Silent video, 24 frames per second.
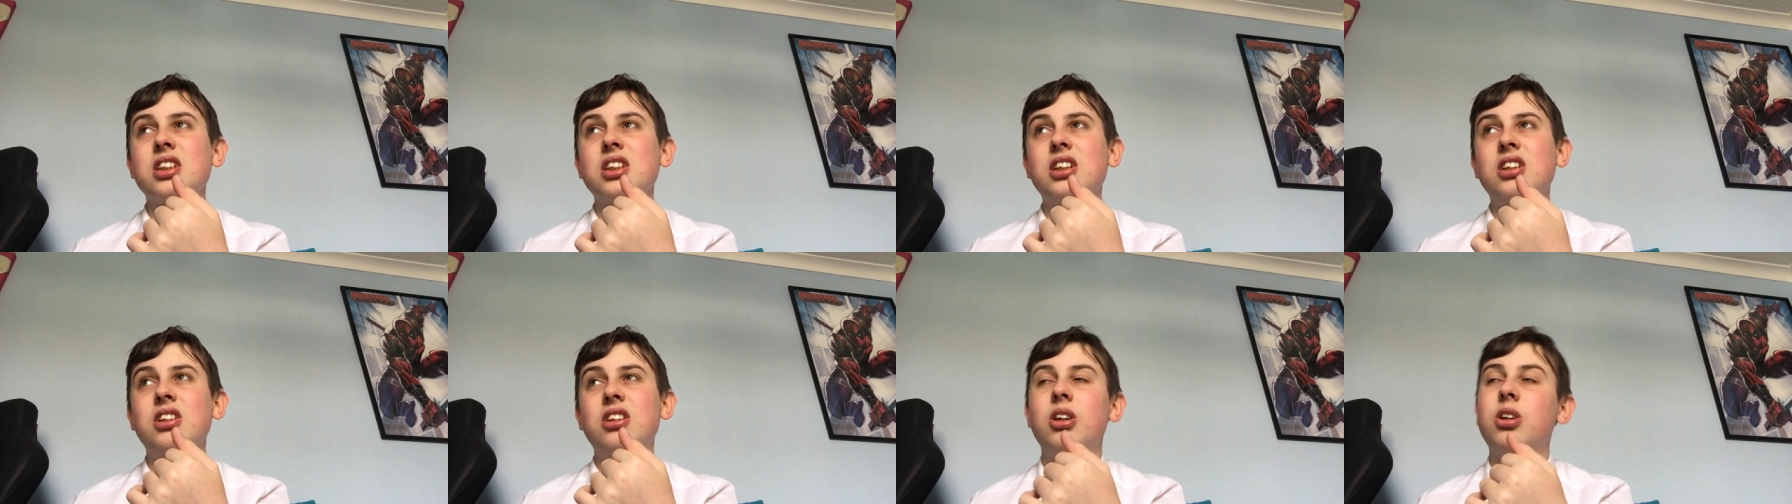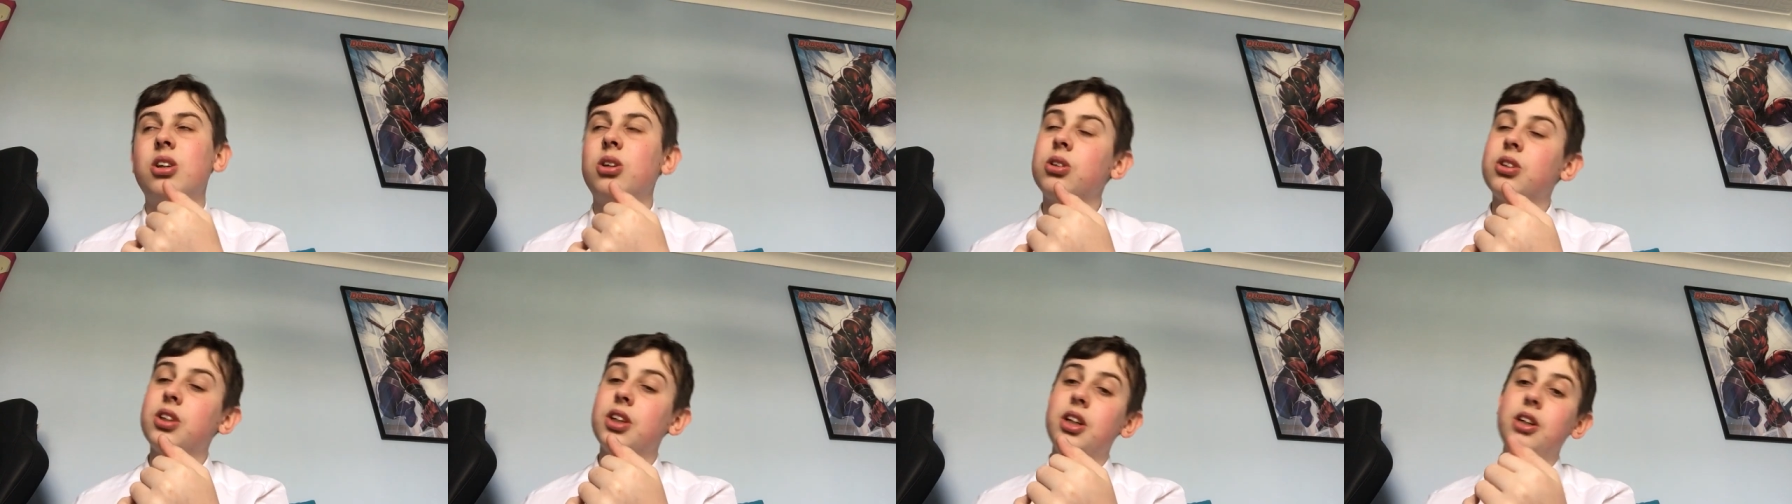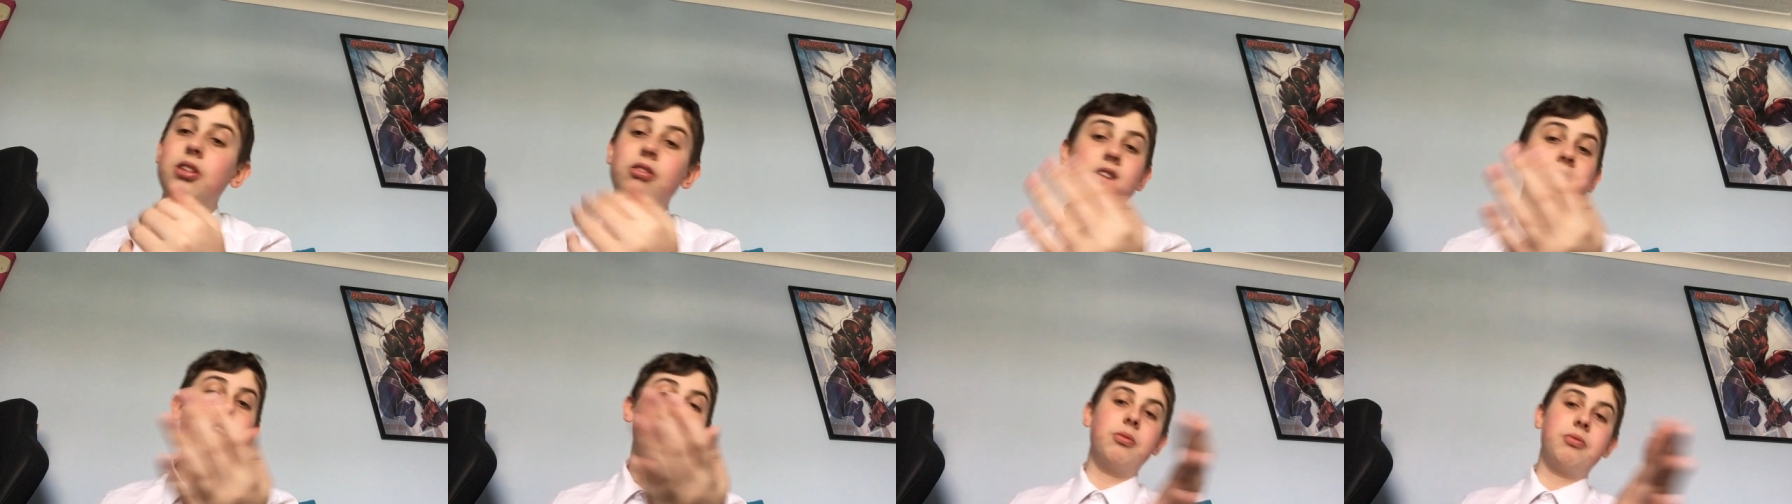Ah,
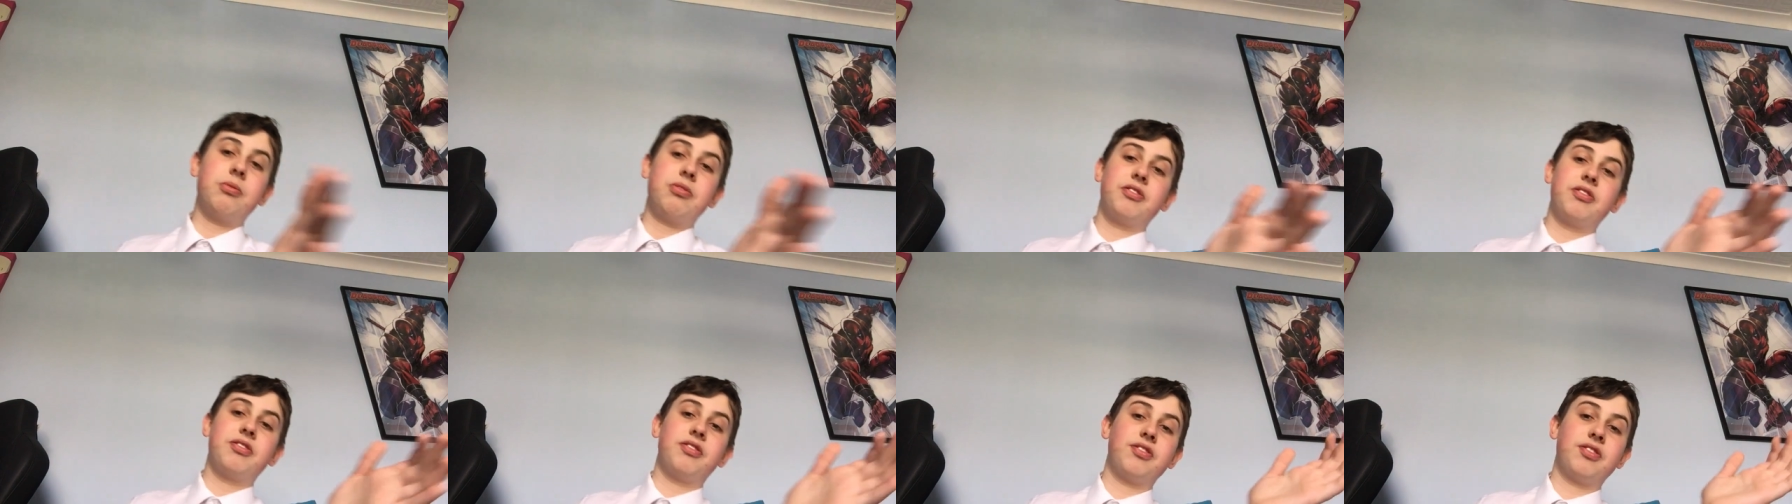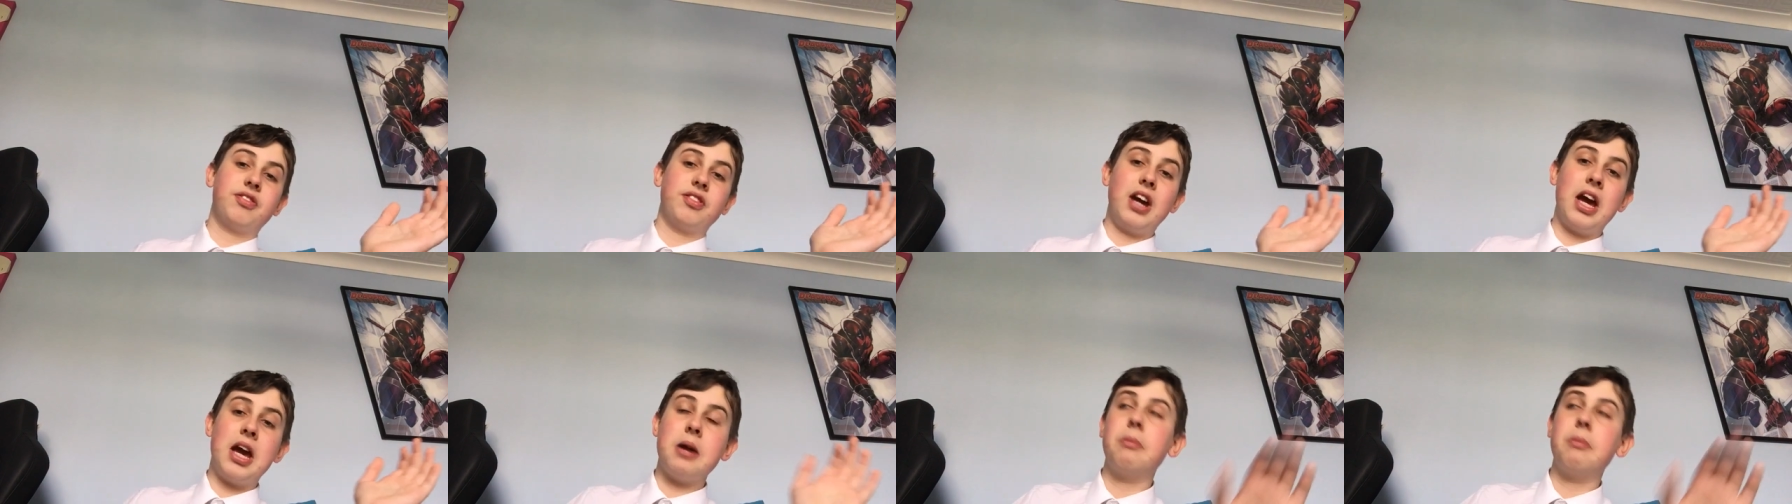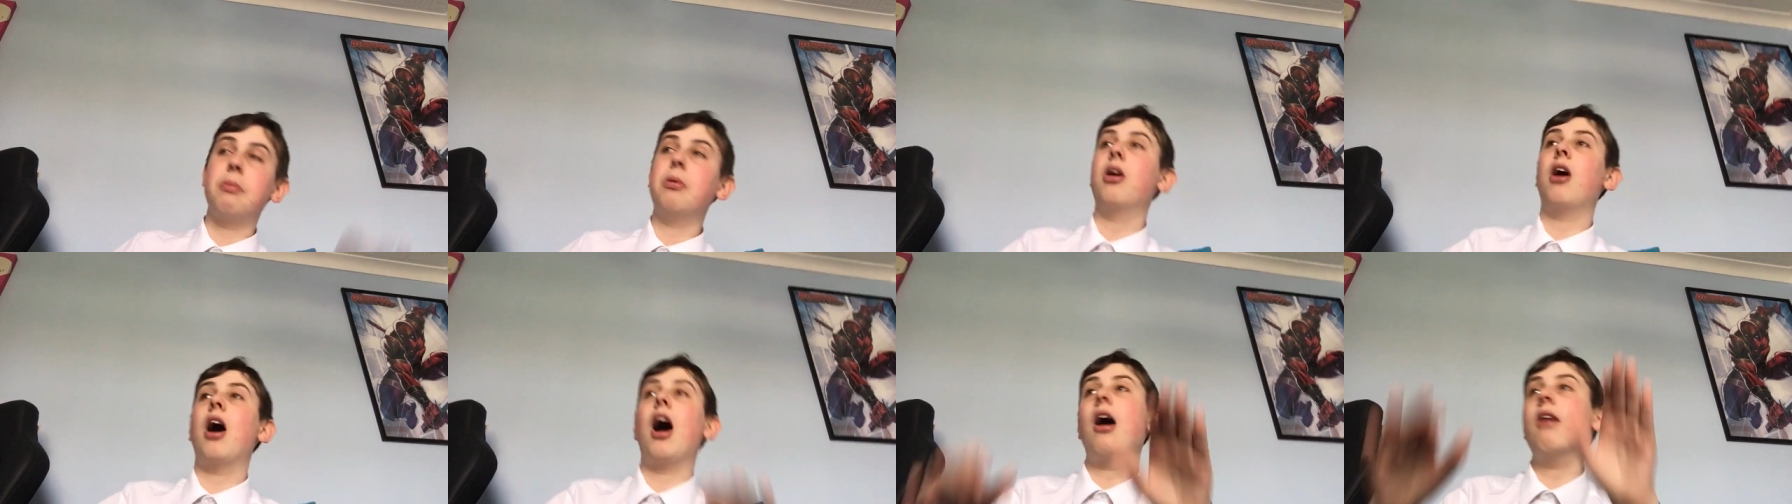okay, well, hey,
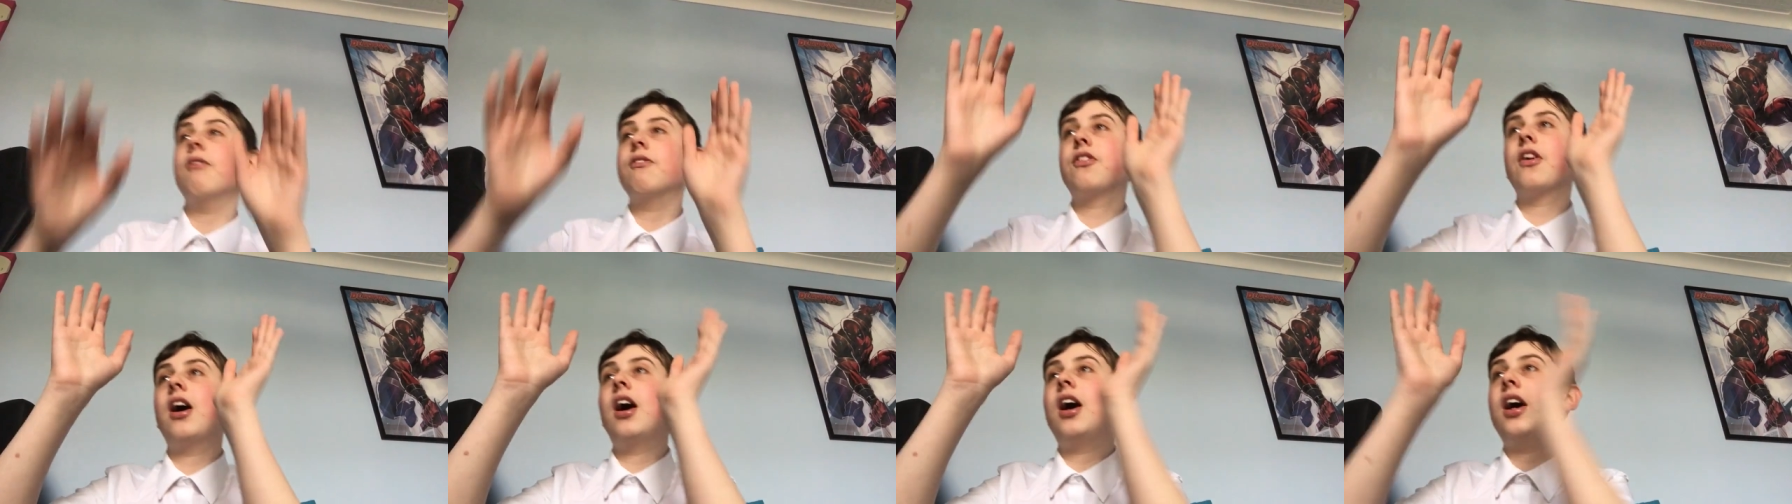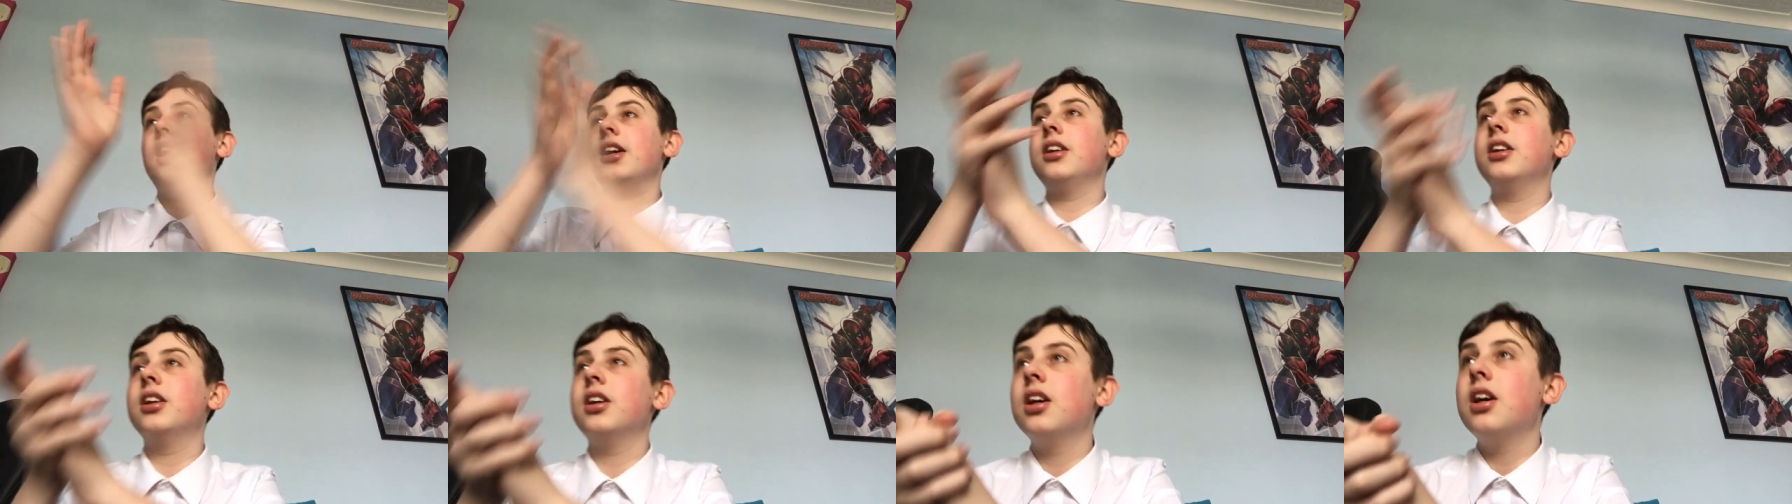bro, I'm fine.